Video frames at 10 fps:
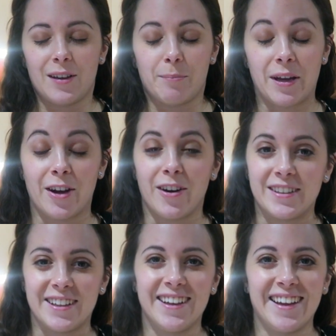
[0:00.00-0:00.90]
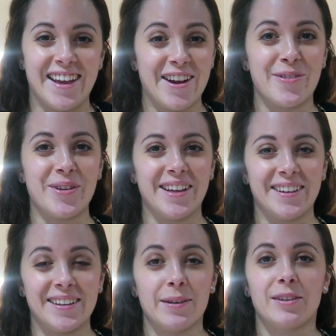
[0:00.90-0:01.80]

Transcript: my god, a real